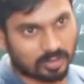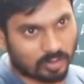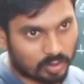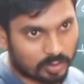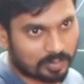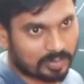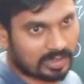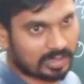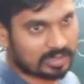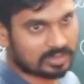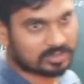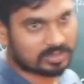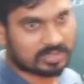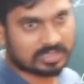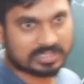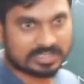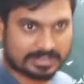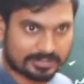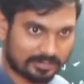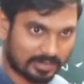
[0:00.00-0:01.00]
lone pair
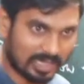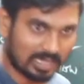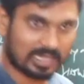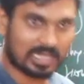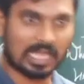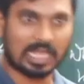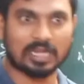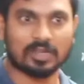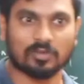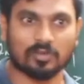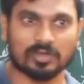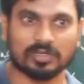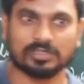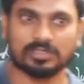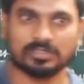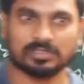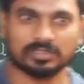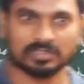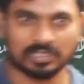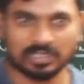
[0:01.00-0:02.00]
electrons is well
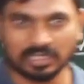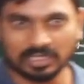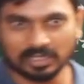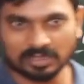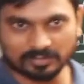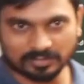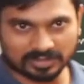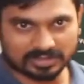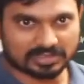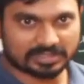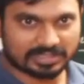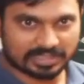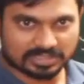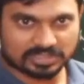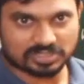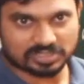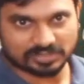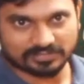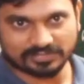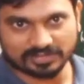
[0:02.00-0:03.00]
calculated by the
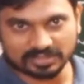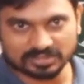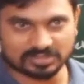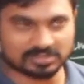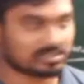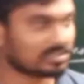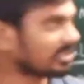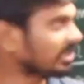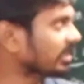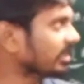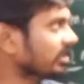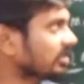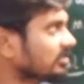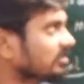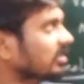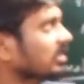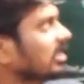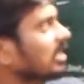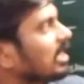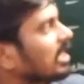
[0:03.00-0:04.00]
density functional
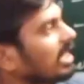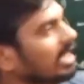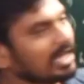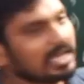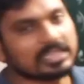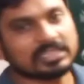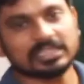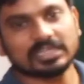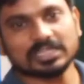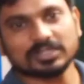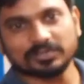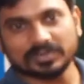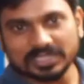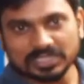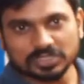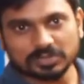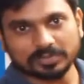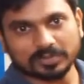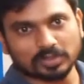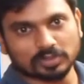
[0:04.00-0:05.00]
theories, and that's
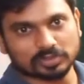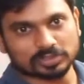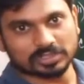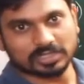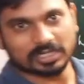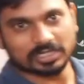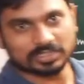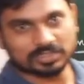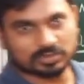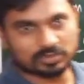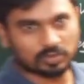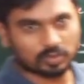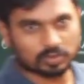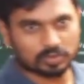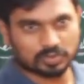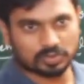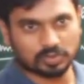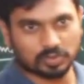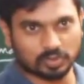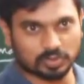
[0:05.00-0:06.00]
based upon
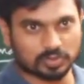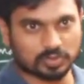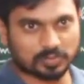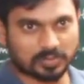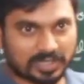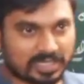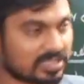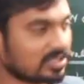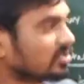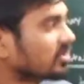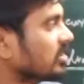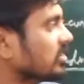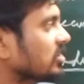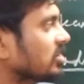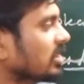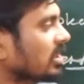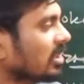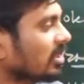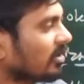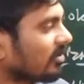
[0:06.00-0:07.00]
those
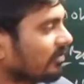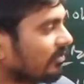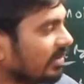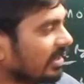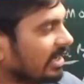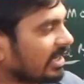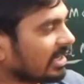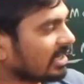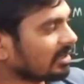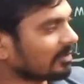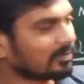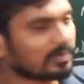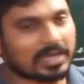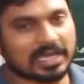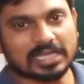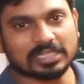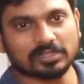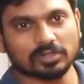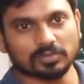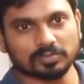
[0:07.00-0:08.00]
predictions we can
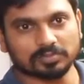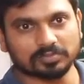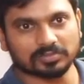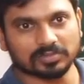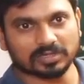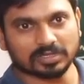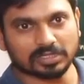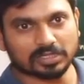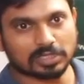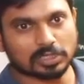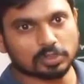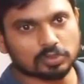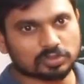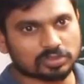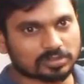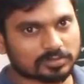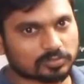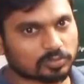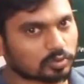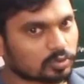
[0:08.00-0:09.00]
apply the
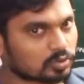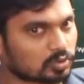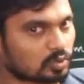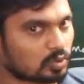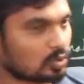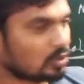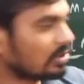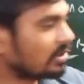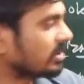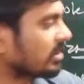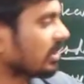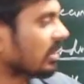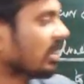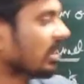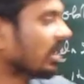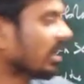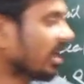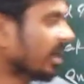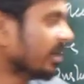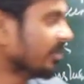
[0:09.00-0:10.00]
conclusion of those rules,
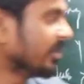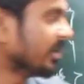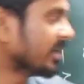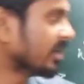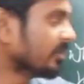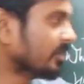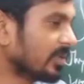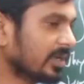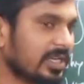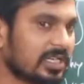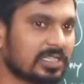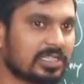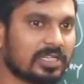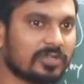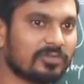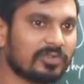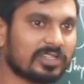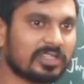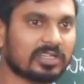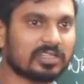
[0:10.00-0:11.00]
and we can predict
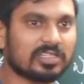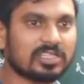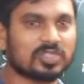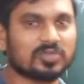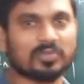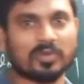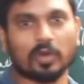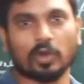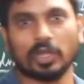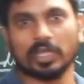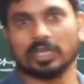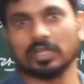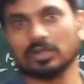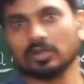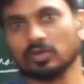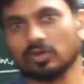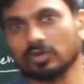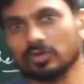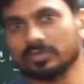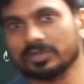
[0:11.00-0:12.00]
that whether this bond angle is
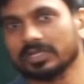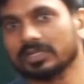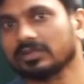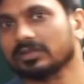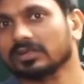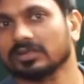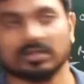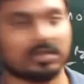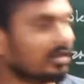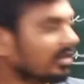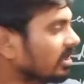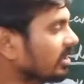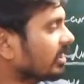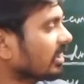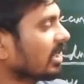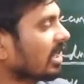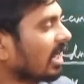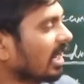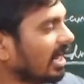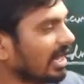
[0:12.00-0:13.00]
going to be a
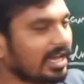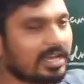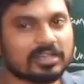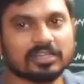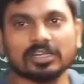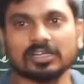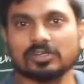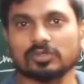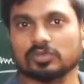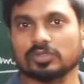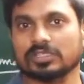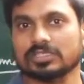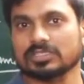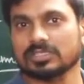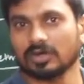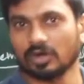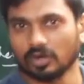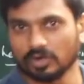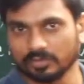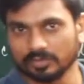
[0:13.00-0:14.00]
little higher than to this
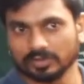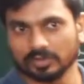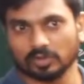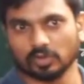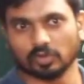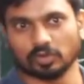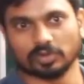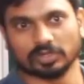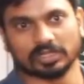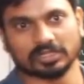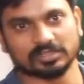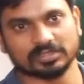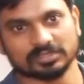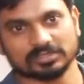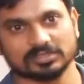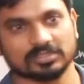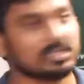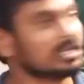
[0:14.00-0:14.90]
or lower than this.